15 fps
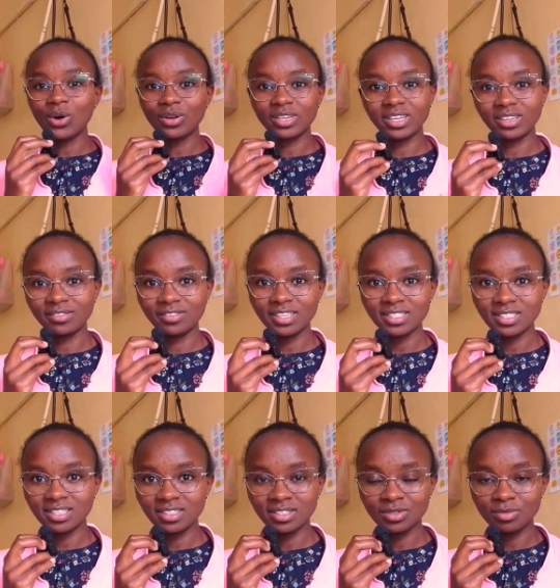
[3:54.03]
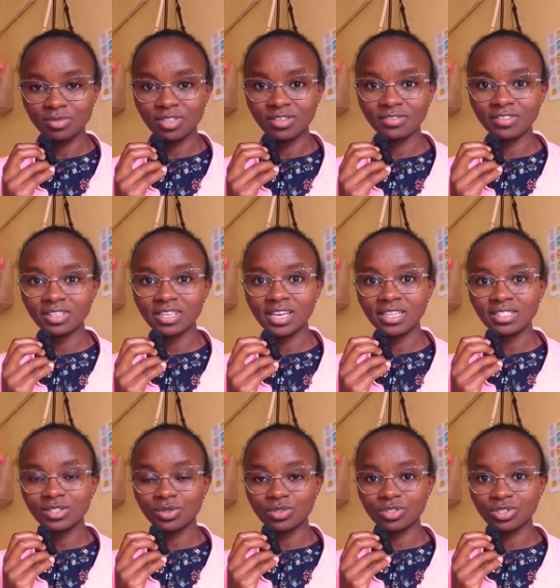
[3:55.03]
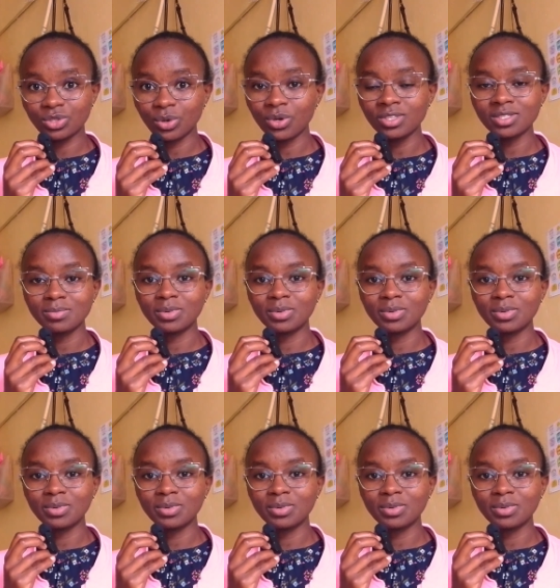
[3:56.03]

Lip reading: or invest in dividends or stocks,